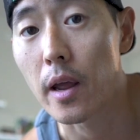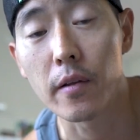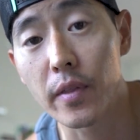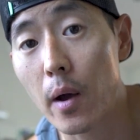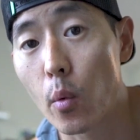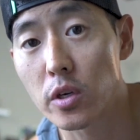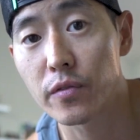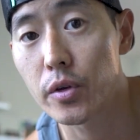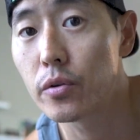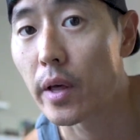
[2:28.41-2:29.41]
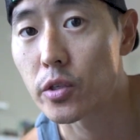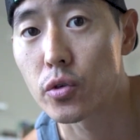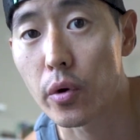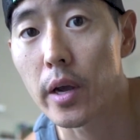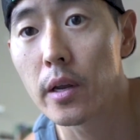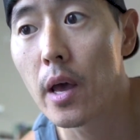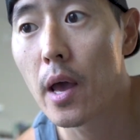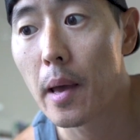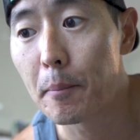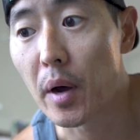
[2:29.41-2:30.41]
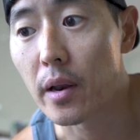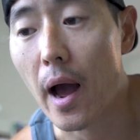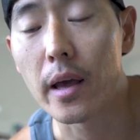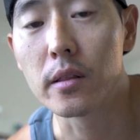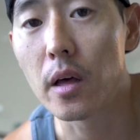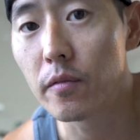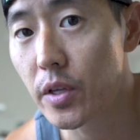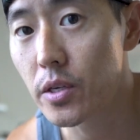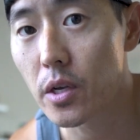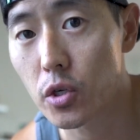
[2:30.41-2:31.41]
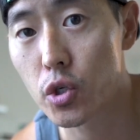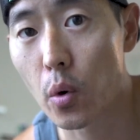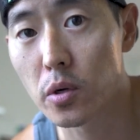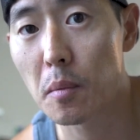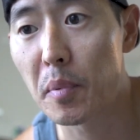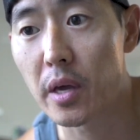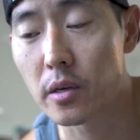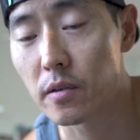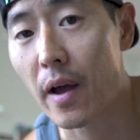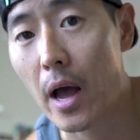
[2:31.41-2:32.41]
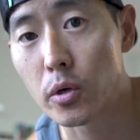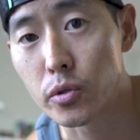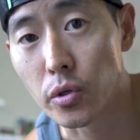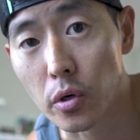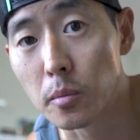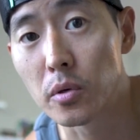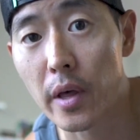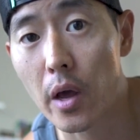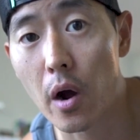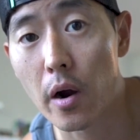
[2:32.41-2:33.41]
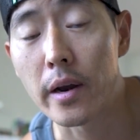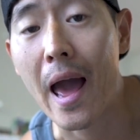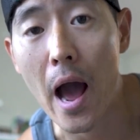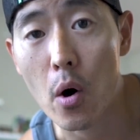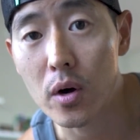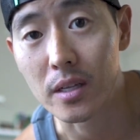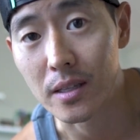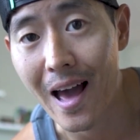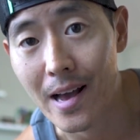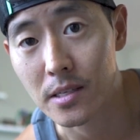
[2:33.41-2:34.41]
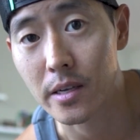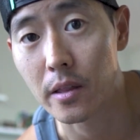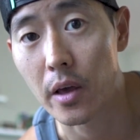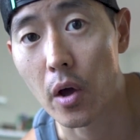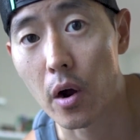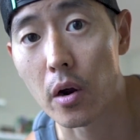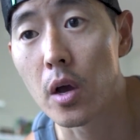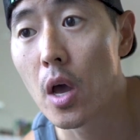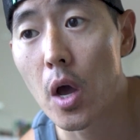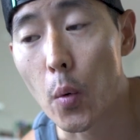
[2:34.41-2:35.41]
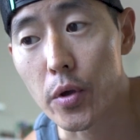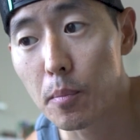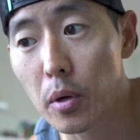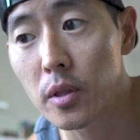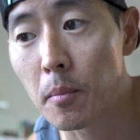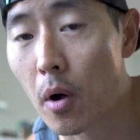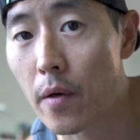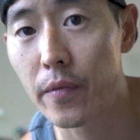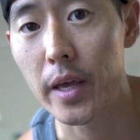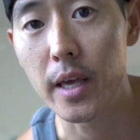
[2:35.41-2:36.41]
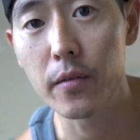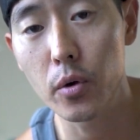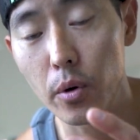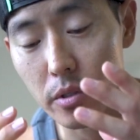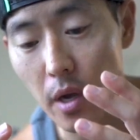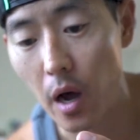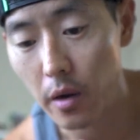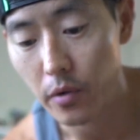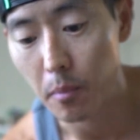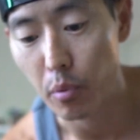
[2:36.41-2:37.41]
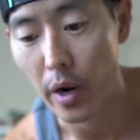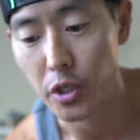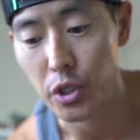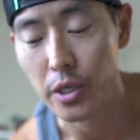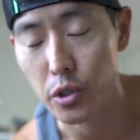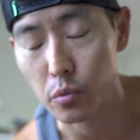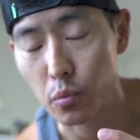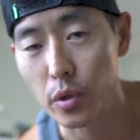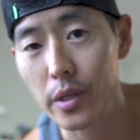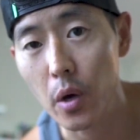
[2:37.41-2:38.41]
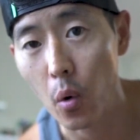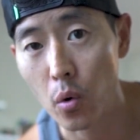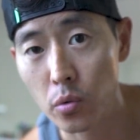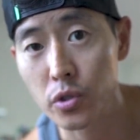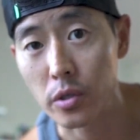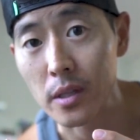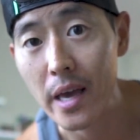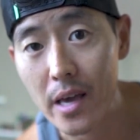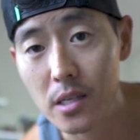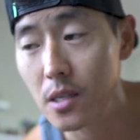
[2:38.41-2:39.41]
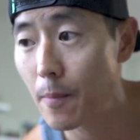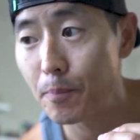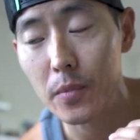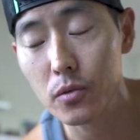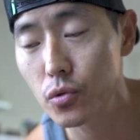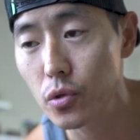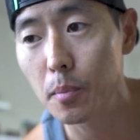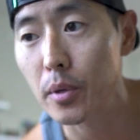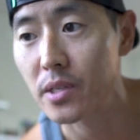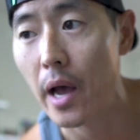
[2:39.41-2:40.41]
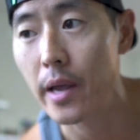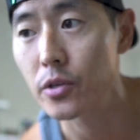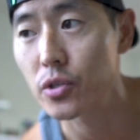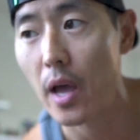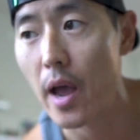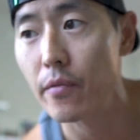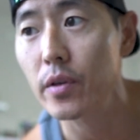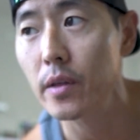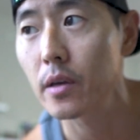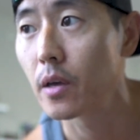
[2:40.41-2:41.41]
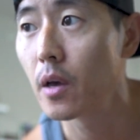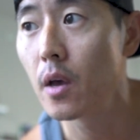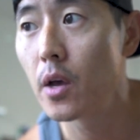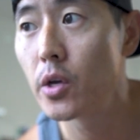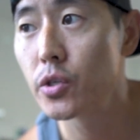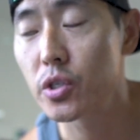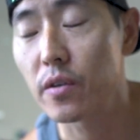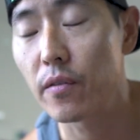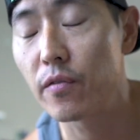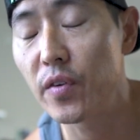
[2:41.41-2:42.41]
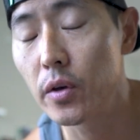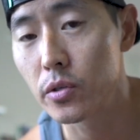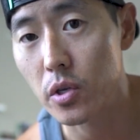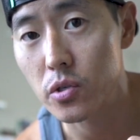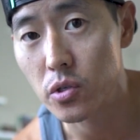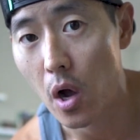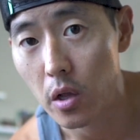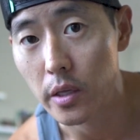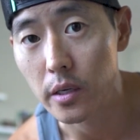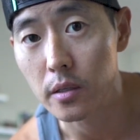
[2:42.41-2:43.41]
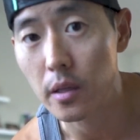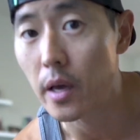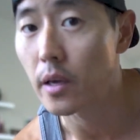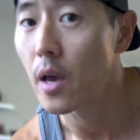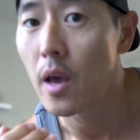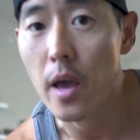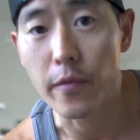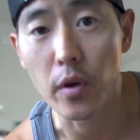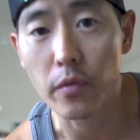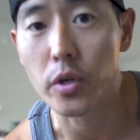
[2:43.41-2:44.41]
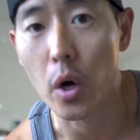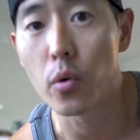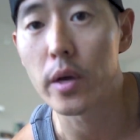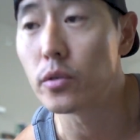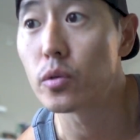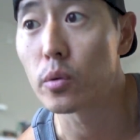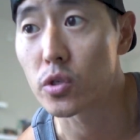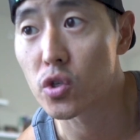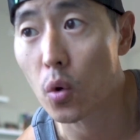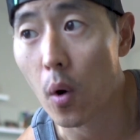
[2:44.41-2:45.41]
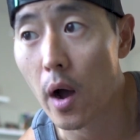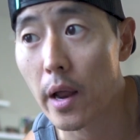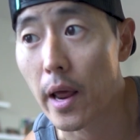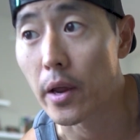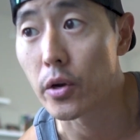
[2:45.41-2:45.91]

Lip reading: and if that works for you, that's great. But I love these shorts because of how durable they are and how elastic they are. When you put them on, they give you a ton of compression and just really holds your legs super tight, and just everything just feels solid. Like if you ever go into a squat and